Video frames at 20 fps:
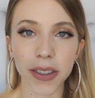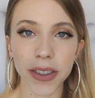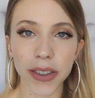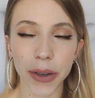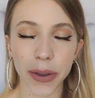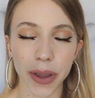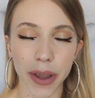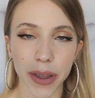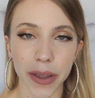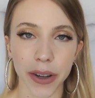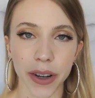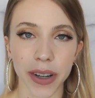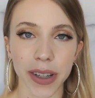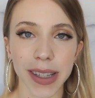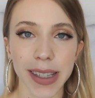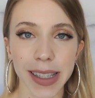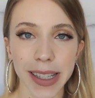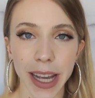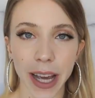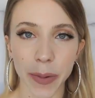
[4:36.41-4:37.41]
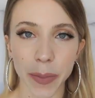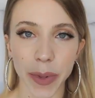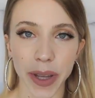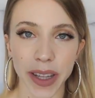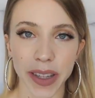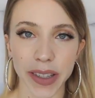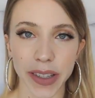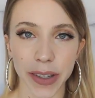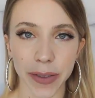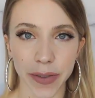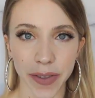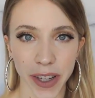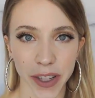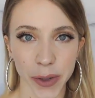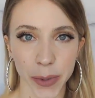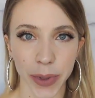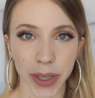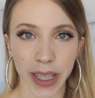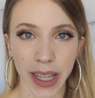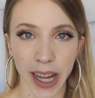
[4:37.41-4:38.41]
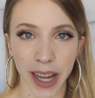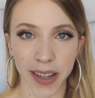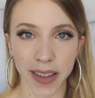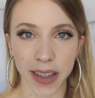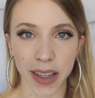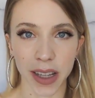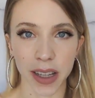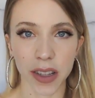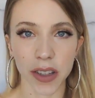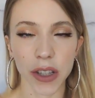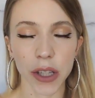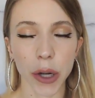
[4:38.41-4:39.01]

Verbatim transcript: So the third step is to visualize it.